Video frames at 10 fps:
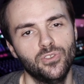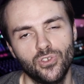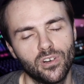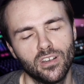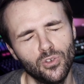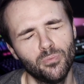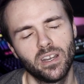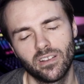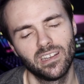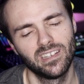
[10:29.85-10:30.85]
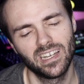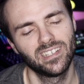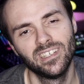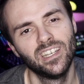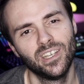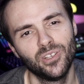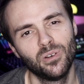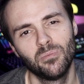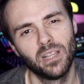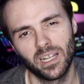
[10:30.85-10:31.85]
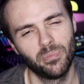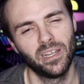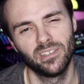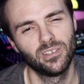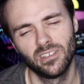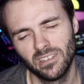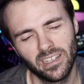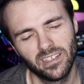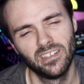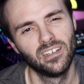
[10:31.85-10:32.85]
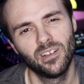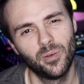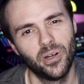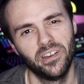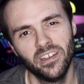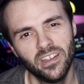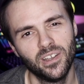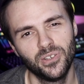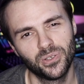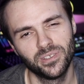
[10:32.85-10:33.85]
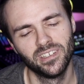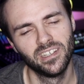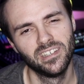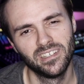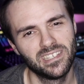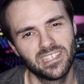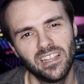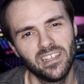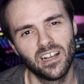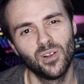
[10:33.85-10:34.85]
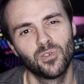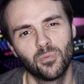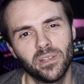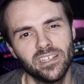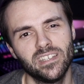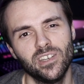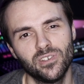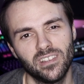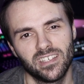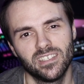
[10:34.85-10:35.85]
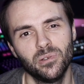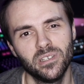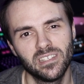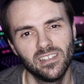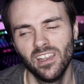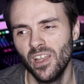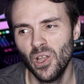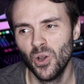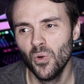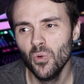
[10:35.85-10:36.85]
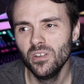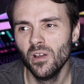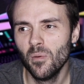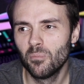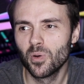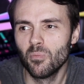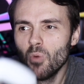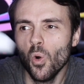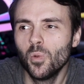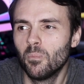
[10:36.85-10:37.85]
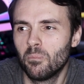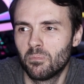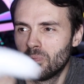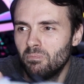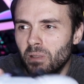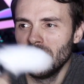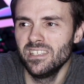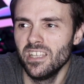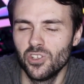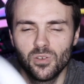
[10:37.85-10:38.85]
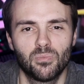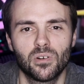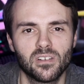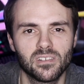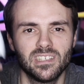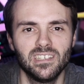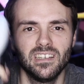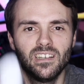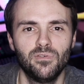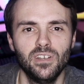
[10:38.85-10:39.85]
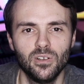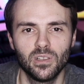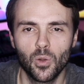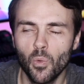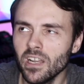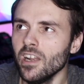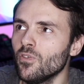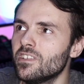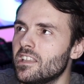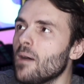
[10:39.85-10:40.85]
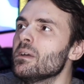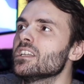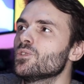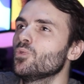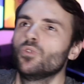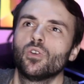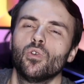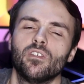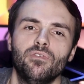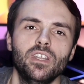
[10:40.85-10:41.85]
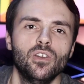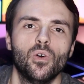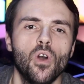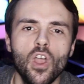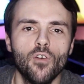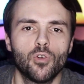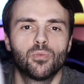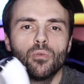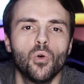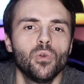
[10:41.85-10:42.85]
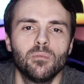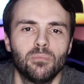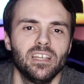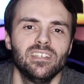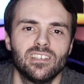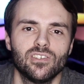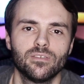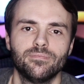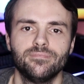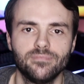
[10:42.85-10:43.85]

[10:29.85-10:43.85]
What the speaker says: Jordan, you're better than that. You're in Black Panther. Like, come on, don't... Selling out for PlayStation, like seriously? Who would promote PlayStation products in a video? Like, what kind of dumbass would record a video for promoting PlayStation?